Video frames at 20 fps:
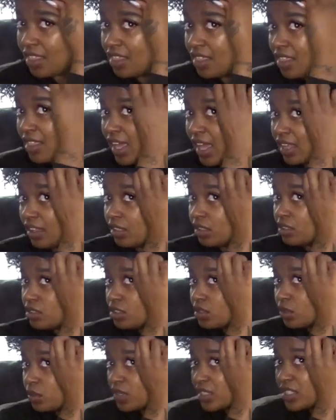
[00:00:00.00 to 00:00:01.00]
that little
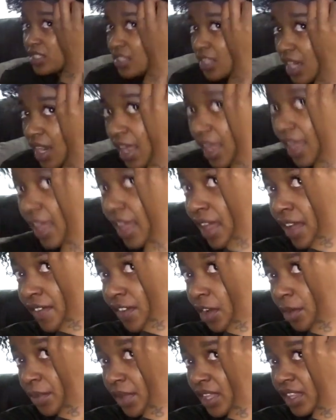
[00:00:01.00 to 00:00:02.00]
twist that I
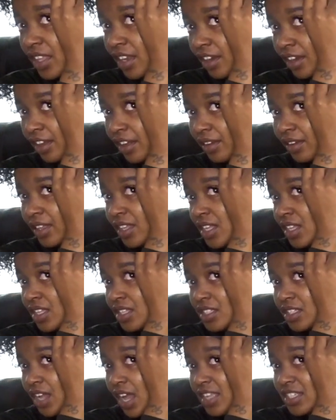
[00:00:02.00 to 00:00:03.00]
have. Okay, there we go.
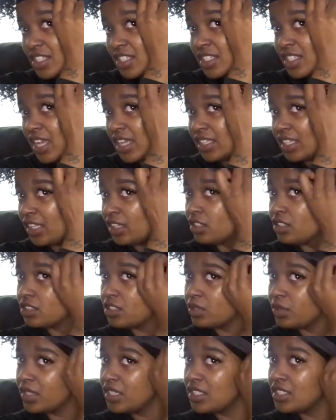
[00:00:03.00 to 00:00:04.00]
So I just take that little
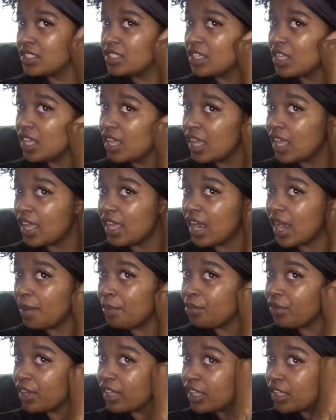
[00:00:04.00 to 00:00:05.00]
twist and I
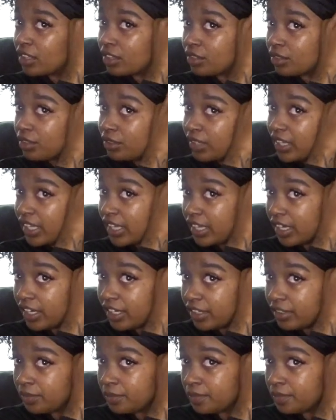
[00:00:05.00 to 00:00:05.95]
bring it through here,